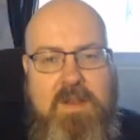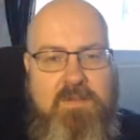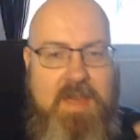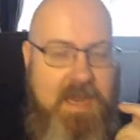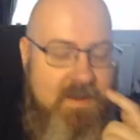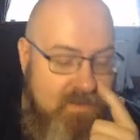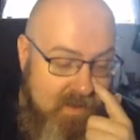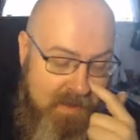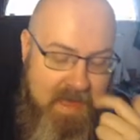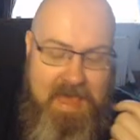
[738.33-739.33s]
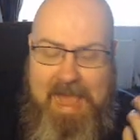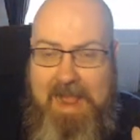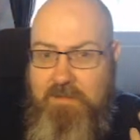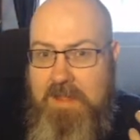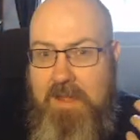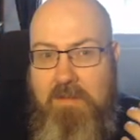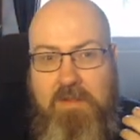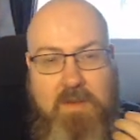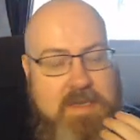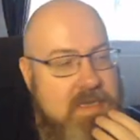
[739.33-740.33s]
feed for everything you're
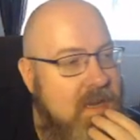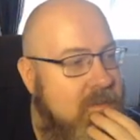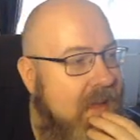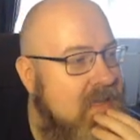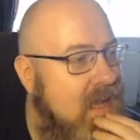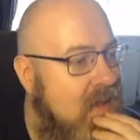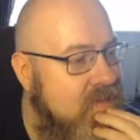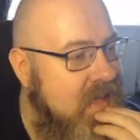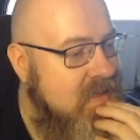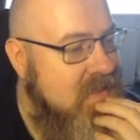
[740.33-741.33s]
interested in. It makes a lot of sense to